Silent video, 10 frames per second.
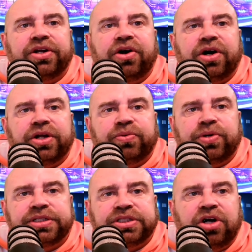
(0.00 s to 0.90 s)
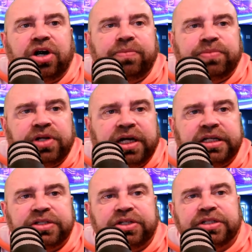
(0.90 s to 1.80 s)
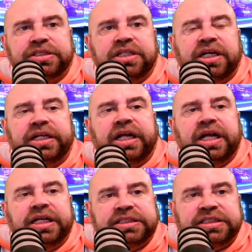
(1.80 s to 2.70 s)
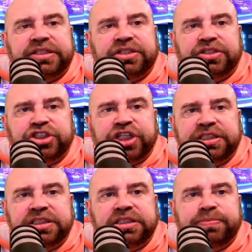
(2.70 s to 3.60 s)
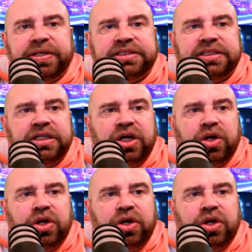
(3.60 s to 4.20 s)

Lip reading: Ottawa's top line alongside center Jason Spezza,